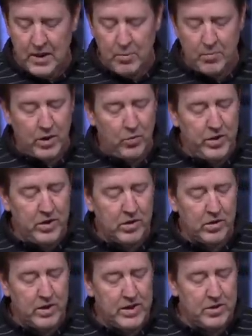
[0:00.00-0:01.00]
but we
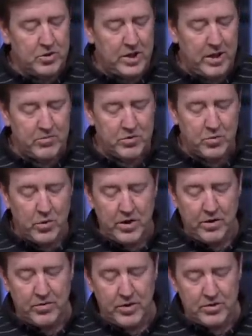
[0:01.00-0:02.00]
are in chapter
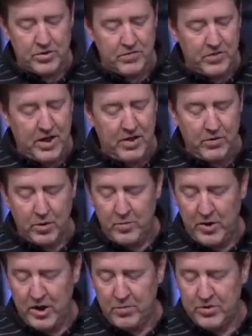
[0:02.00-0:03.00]
twenty-three. So if you have your
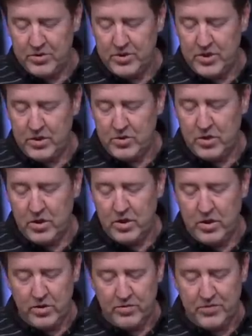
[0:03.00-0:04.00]
Bibles, uh,
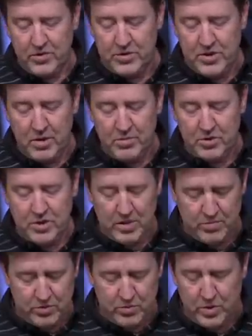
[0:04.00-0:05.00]
turn there to First Samuel
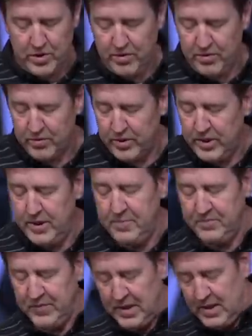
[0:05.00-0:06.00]
chapter twenty-three.
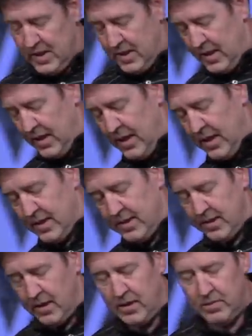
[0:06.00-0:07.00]

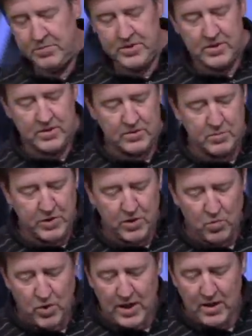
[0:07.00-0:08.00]
And uh, since it's been
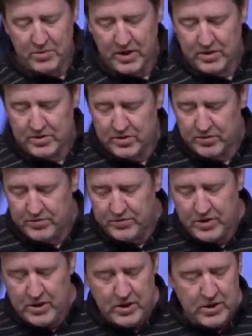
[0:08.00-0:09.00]
a while, because of